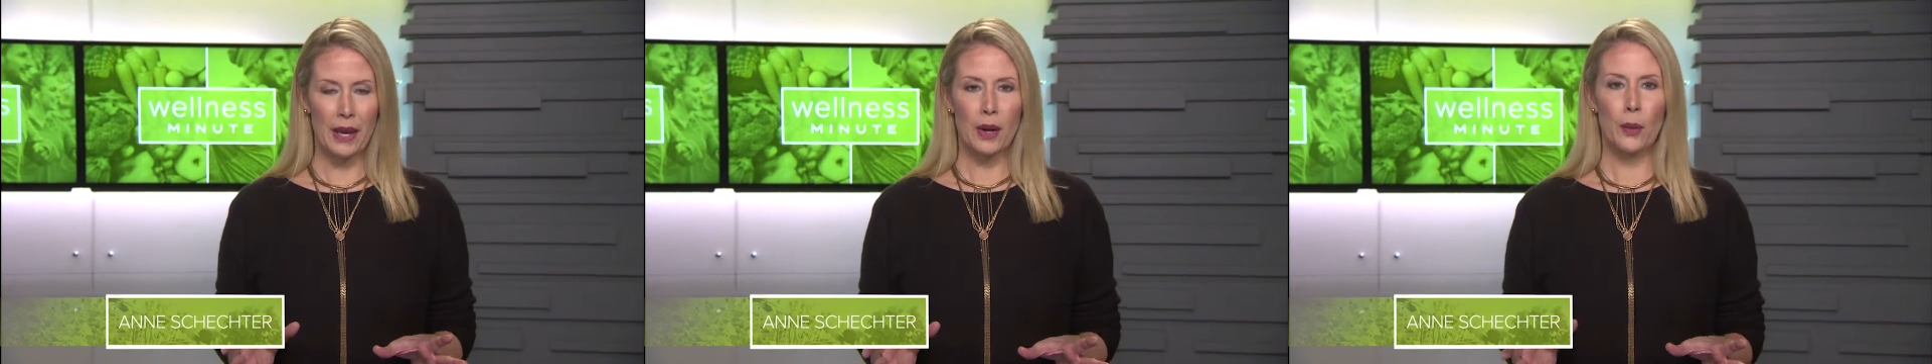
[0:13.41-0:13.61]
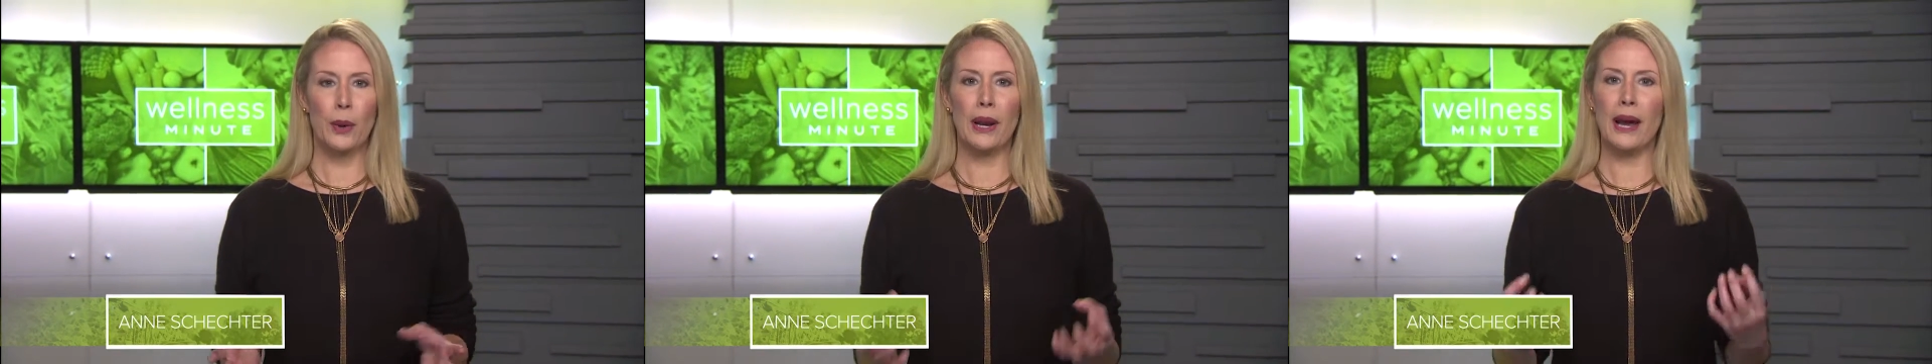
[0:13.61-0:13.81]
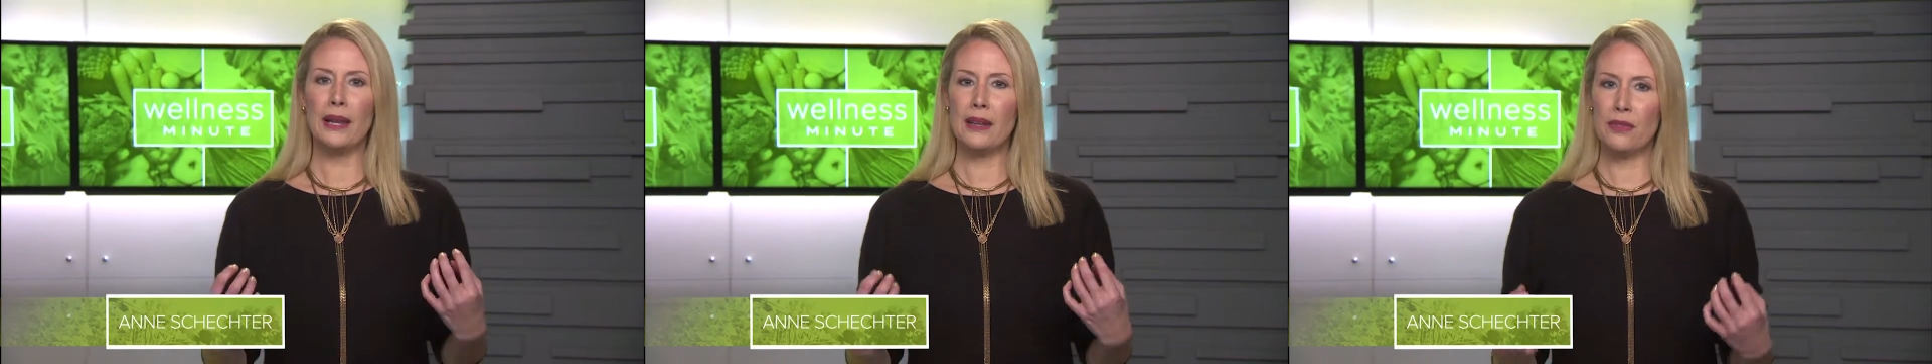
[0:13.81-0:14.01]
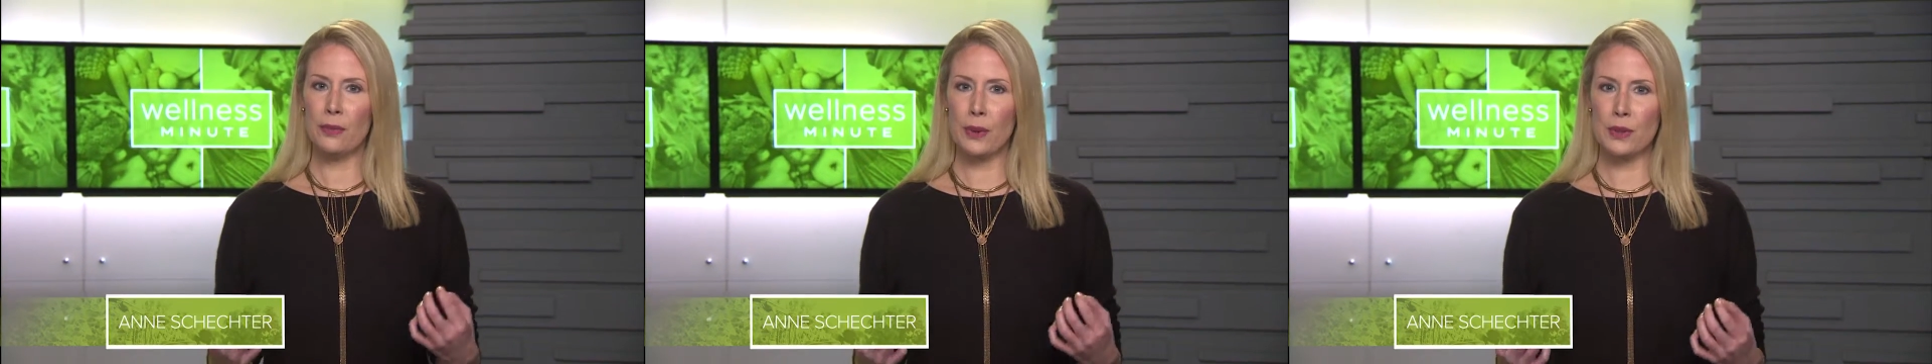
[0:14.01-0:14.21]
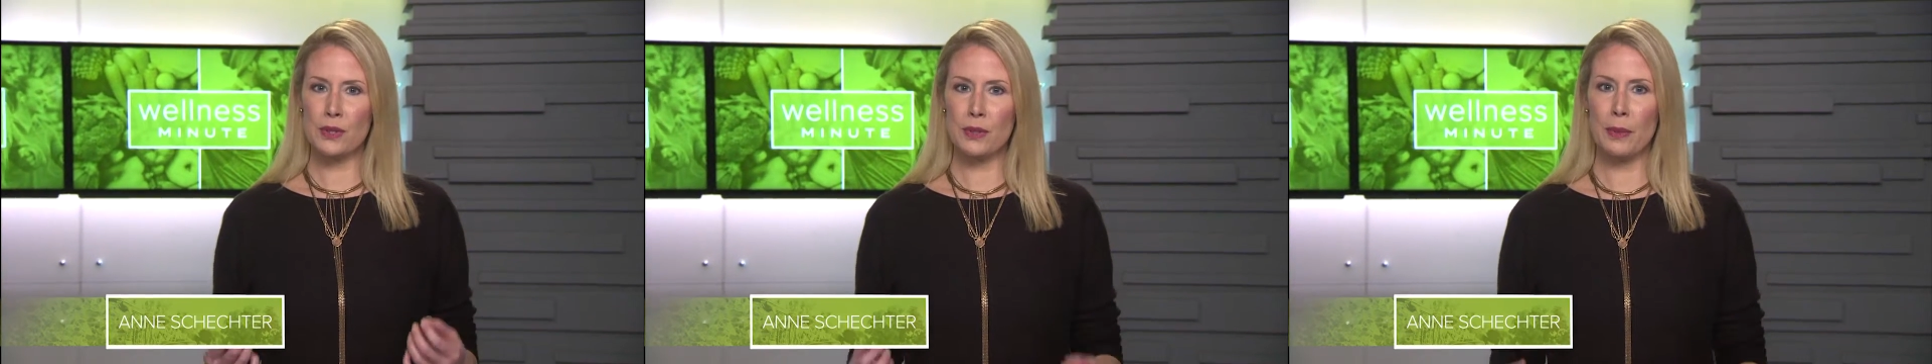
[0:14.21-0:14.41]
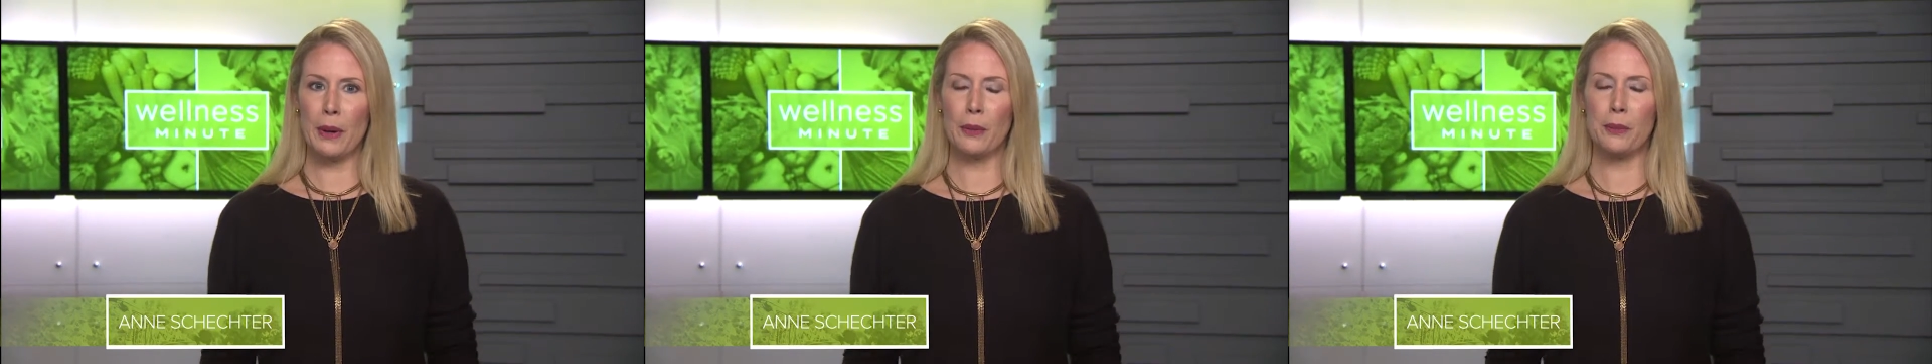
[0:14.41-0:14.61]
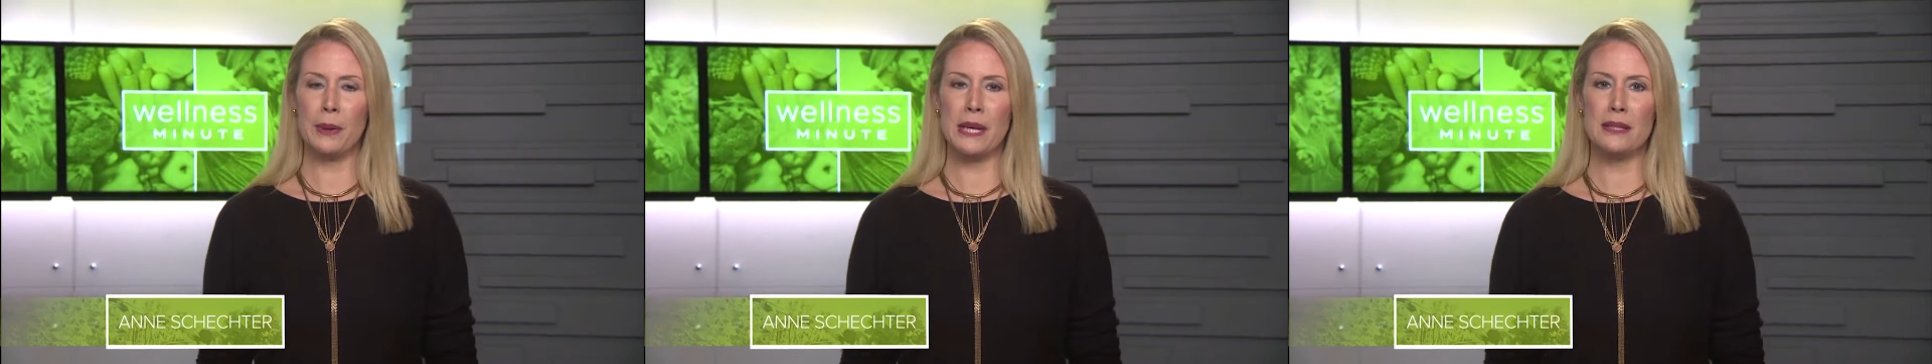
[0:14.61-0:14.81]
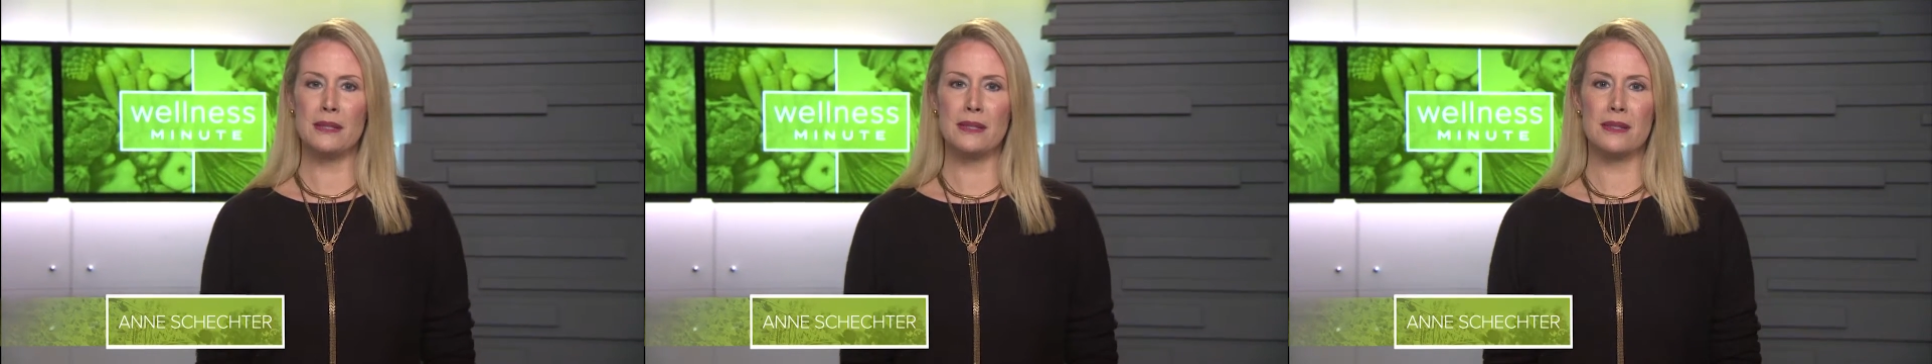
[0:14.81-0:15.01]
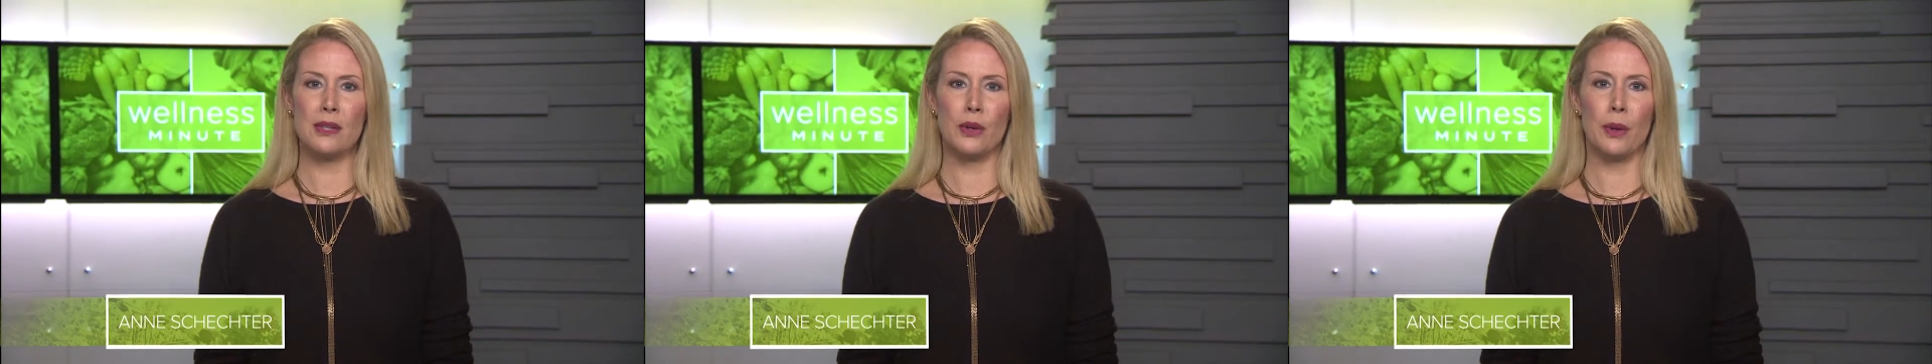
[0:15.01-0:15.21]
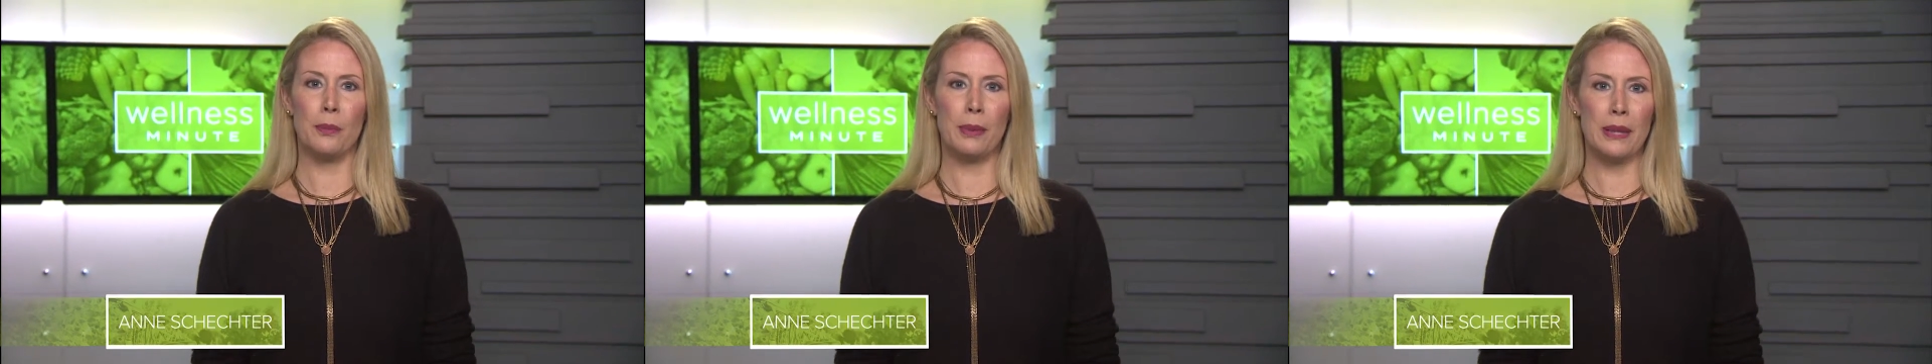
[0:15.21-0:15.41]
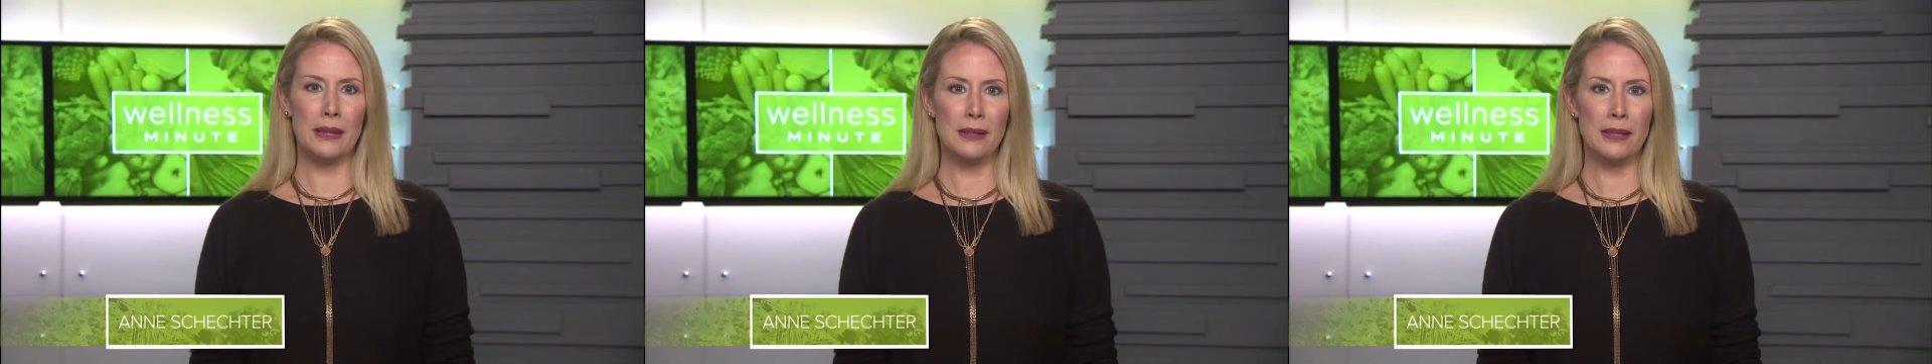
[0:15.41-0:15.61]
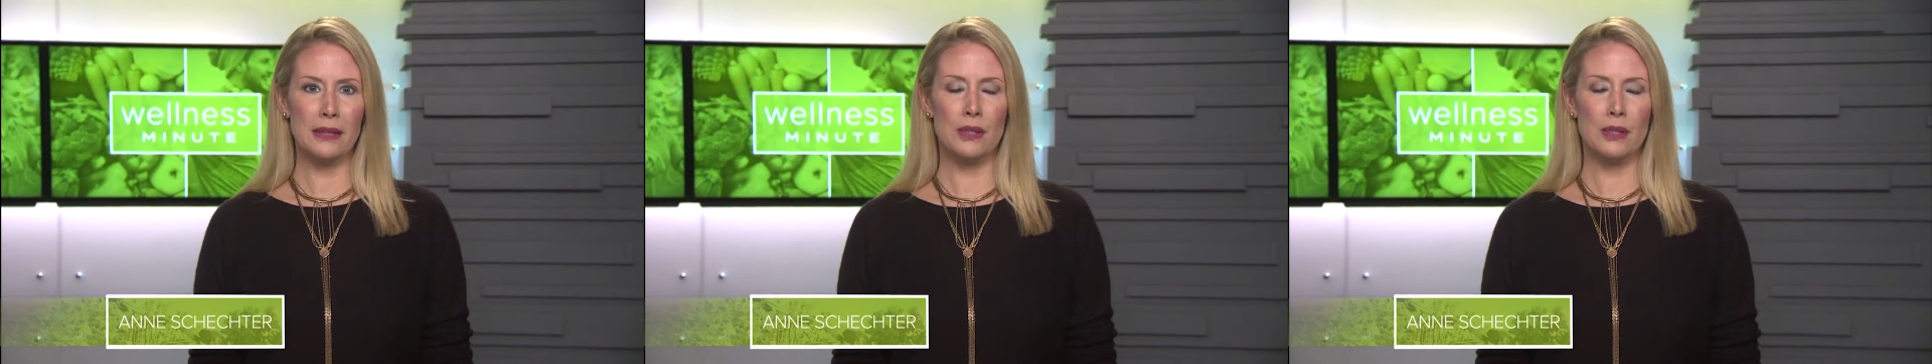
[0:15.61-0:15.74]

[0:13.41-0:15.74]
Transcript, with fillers: What I love most about beets is their ability